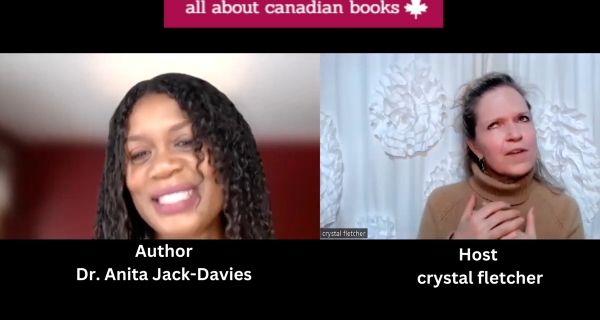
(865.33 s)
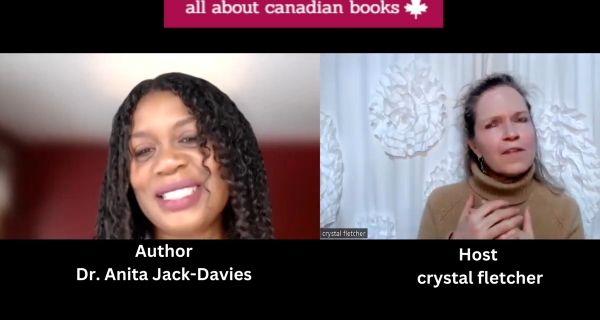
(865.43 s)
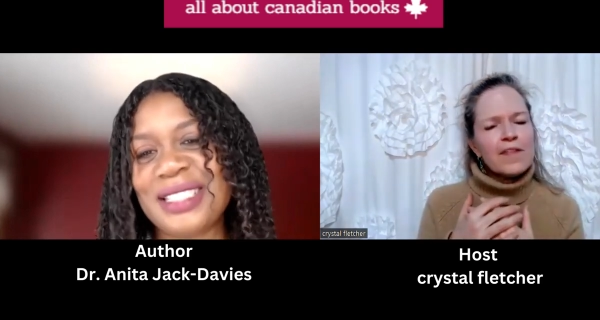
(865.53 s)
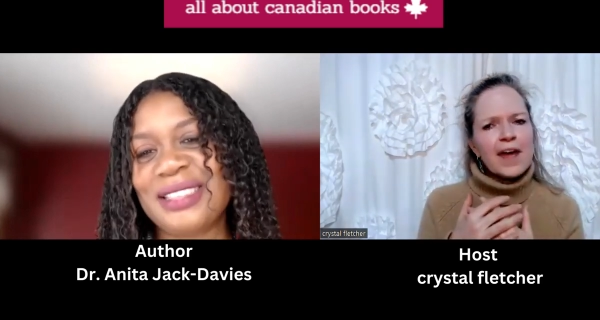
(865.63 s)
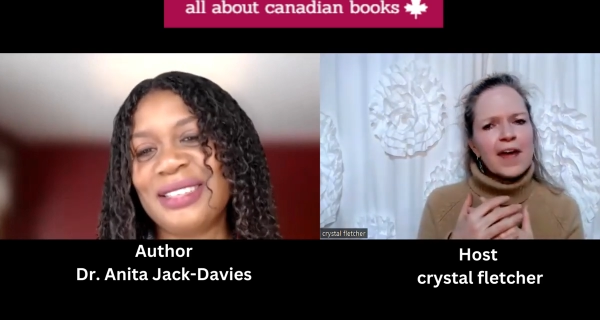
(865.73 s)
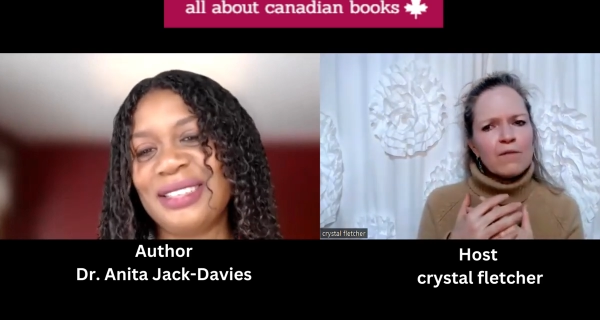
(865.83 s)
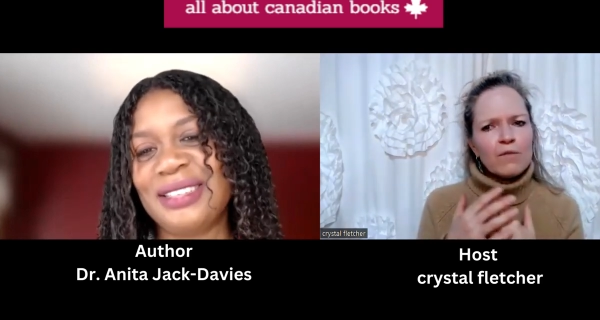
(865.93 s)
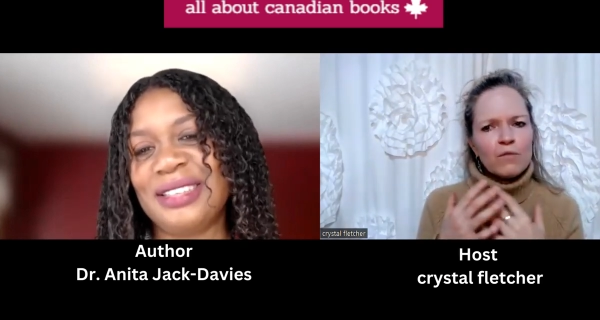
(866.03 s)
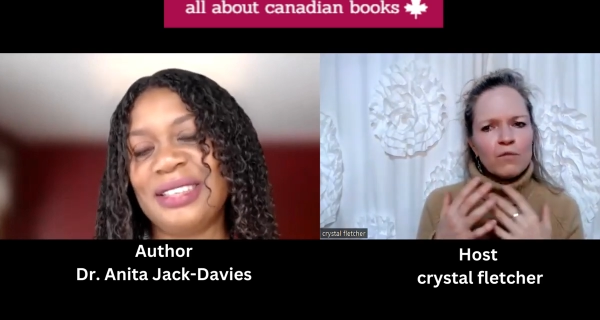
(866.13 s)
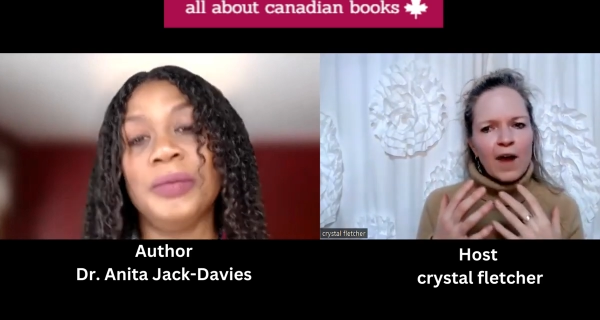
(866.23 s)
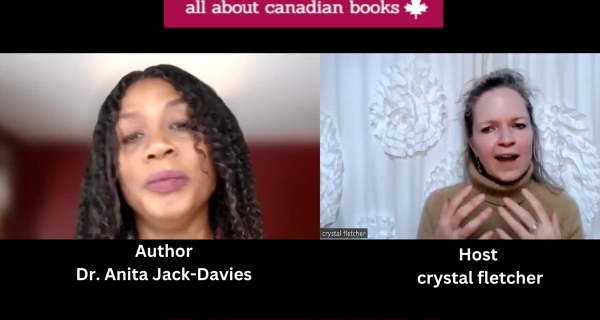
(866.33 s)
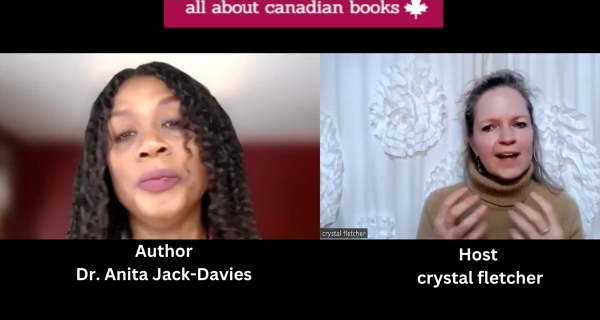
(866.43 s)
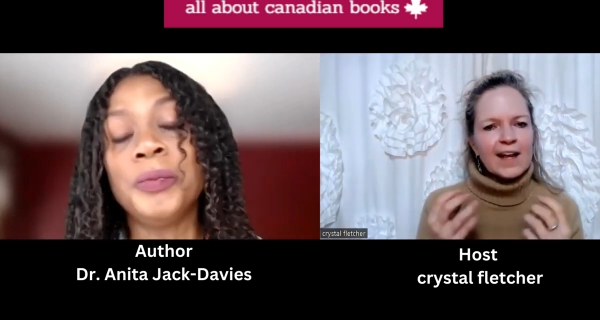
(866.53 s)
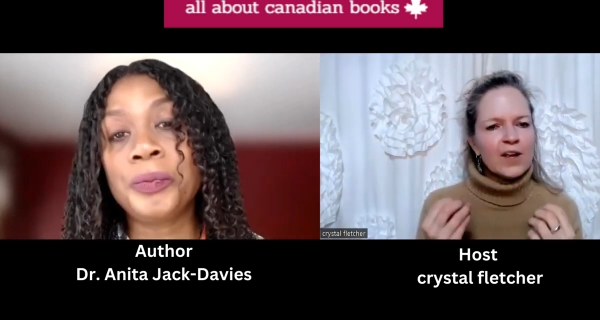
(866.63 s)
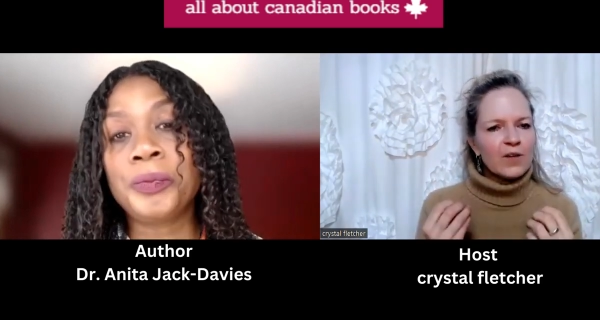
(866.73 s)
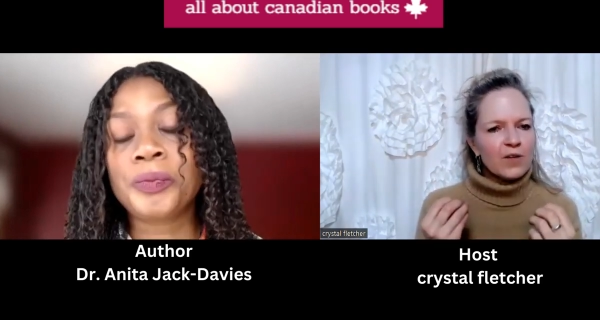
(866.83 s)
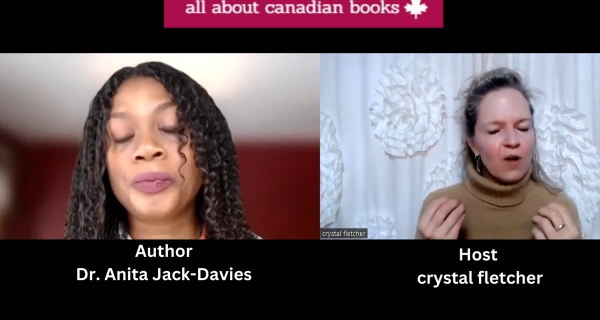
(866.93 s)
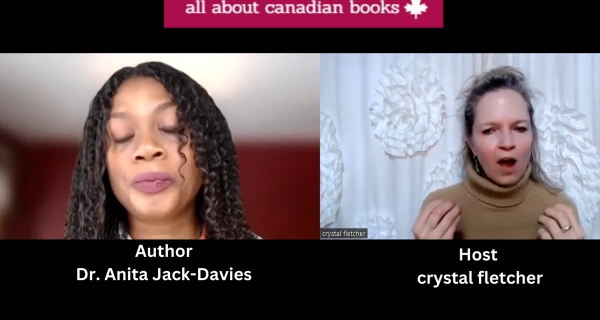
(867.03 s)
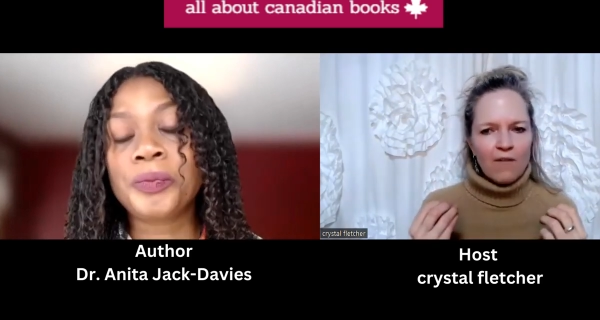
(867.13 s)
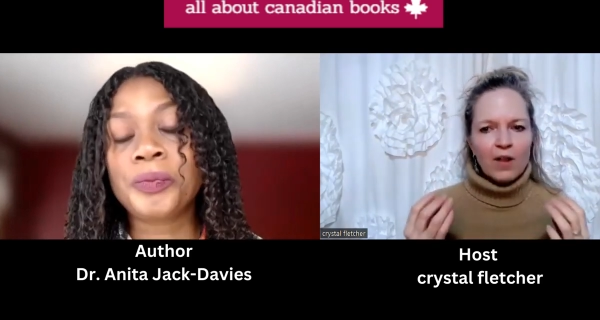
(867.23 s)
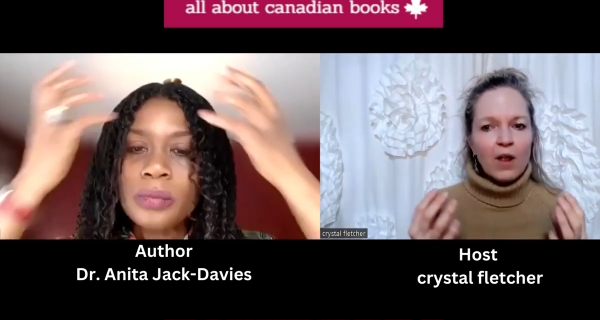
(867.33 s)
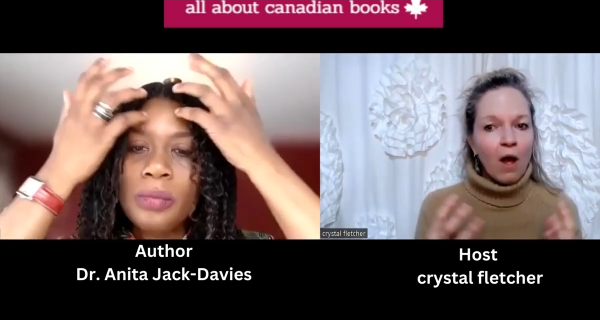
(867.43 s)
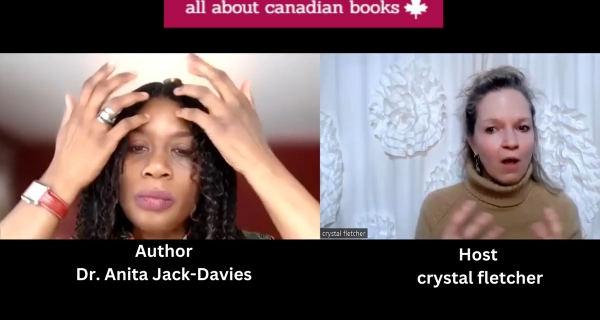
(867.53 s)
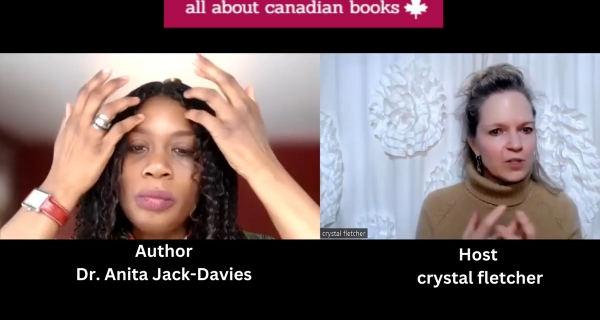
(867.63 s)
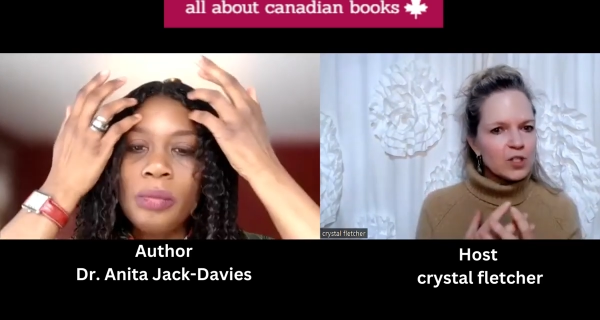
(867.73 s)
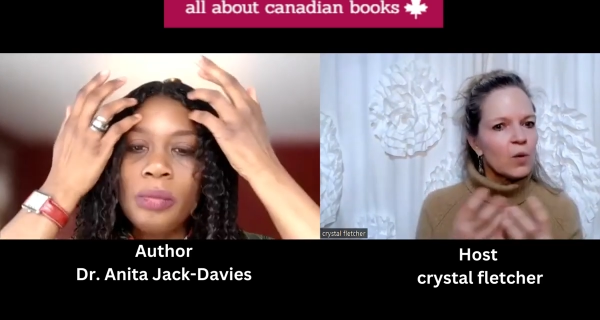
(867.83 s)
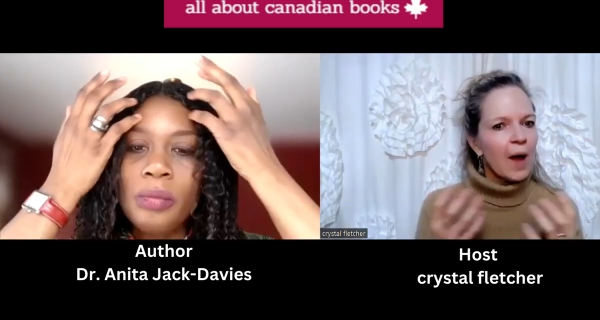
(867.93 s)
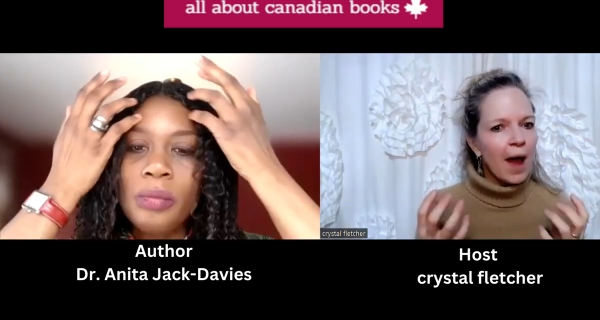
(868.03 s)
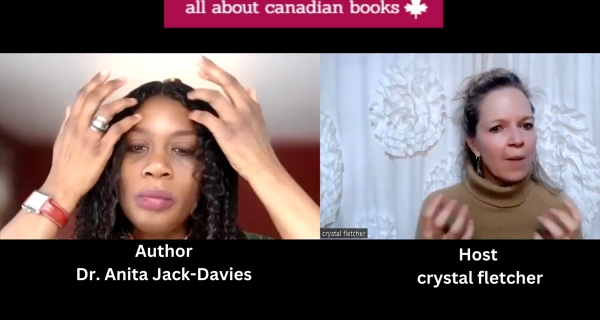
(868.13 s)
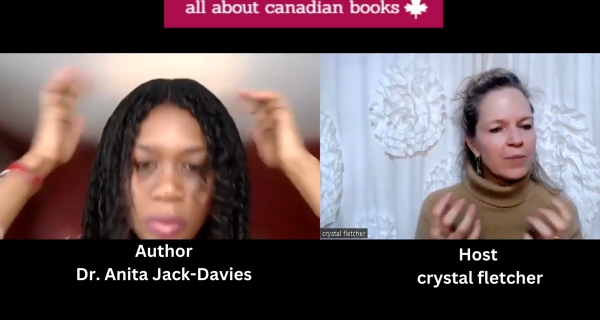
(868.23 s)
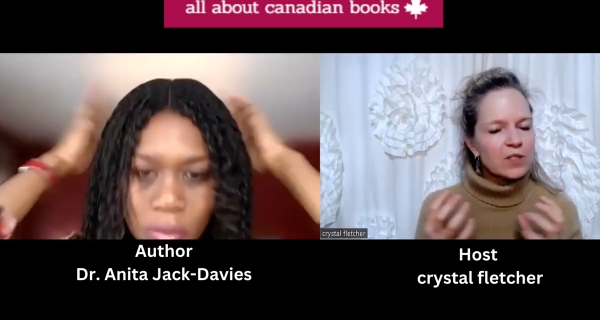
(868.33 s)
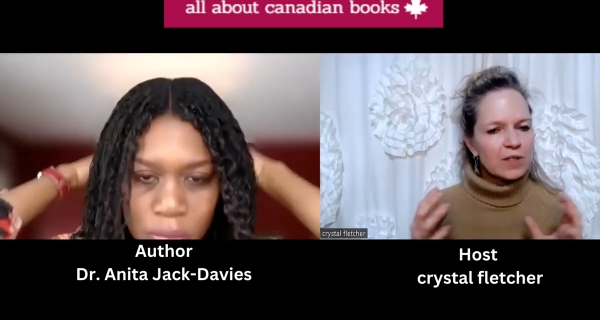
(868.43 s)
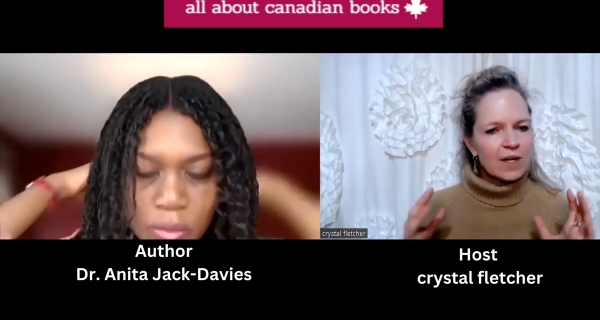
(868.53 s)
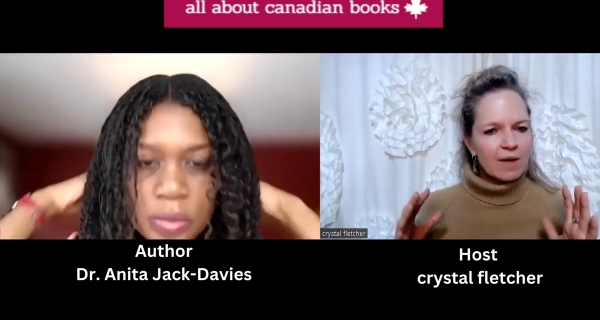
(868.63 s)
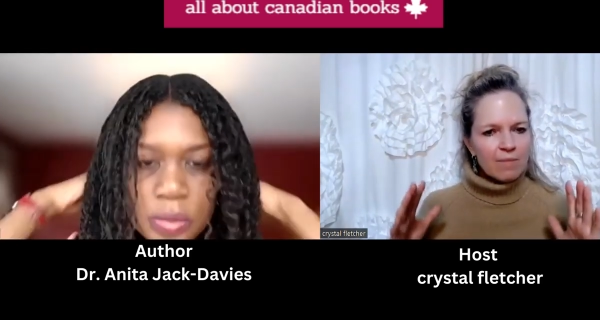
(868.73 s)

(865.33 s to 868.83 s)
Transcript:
Speaker 1: feel that writing your novel also helped